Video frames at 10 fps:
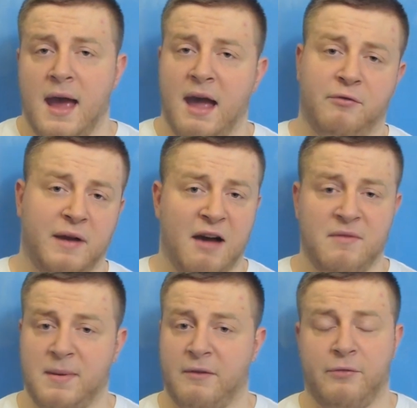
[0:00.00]
If we have
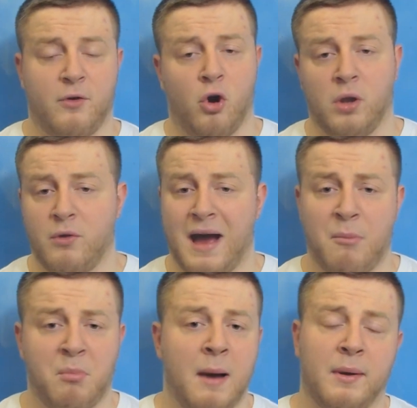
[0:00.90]
maybe an all-out
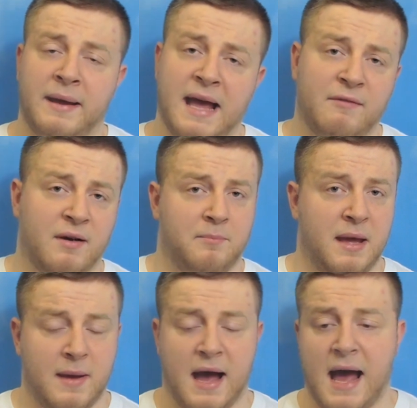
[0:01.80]
AMRAP, we might have
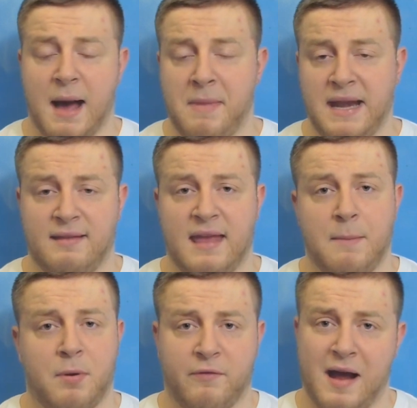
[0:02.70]
maybe a mini
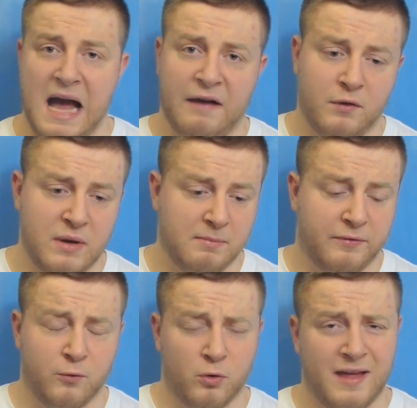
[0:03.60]
taper for half a week
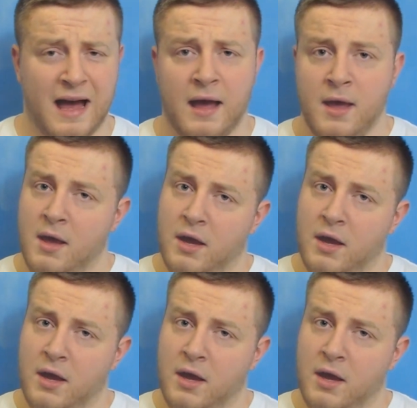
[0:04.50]
before that,